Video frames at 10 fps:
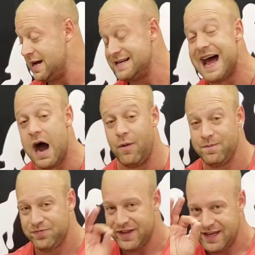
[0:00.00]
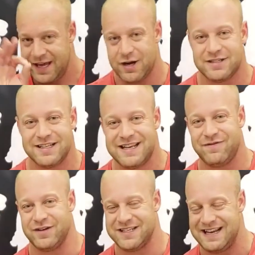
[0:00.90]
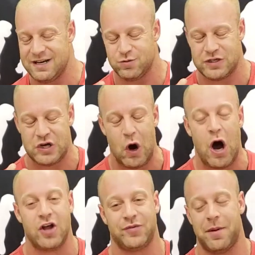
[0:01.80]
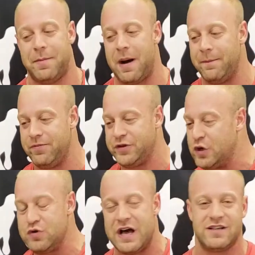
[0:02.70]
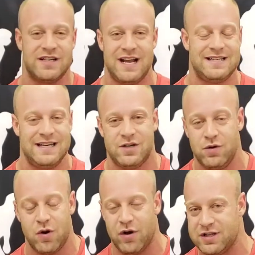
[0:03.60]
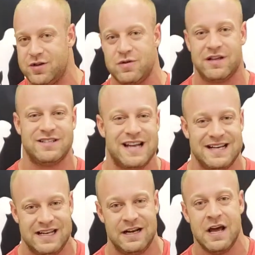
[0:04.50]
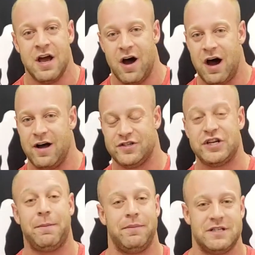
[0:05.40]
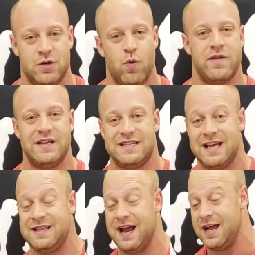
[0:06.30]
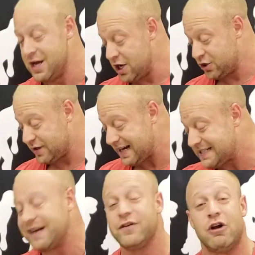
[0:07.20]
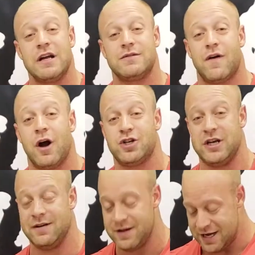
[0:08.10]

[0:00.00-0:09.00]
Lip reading: Now, here's the difference, and here's what's awesome about 2018 going into 2019 supplements and where they stand today. So that's 7 grams of arginine.